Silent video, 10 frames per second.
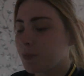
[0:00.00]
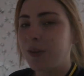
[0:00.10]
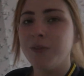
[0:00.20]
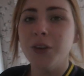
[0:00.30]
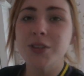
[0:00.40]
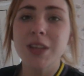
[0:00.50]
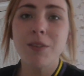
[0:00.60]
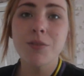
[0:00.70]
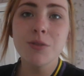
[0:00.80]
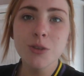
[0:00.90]
is my first
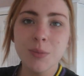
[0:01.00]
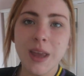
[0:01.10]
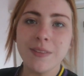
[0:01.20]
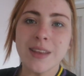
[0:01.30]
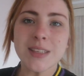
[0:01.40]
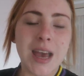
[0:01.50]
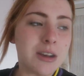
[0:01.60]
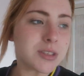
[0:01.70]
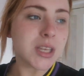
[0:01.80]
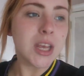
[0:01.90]
ever room in this
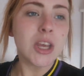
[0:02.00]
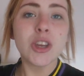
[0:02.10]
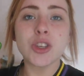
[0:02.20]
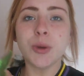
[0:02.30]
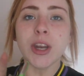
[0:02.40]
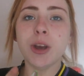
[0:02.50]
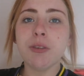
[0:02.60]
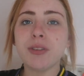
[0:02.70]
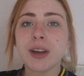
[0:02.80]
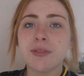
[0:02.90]
house. Do you want to know
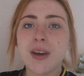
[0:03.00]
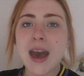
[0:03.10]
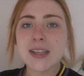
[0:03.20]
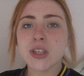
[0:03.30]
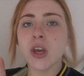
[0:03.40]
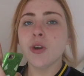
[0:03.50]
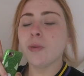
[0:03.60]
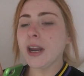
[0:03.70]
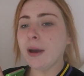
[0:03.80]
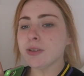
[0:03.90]
a funny fact?
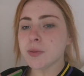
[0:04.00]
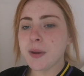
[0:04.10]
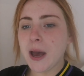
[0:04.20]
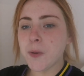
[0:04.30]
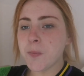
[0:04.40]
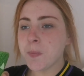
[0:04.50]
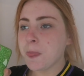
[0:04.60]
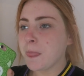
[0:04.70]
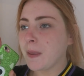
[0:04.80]
When I was about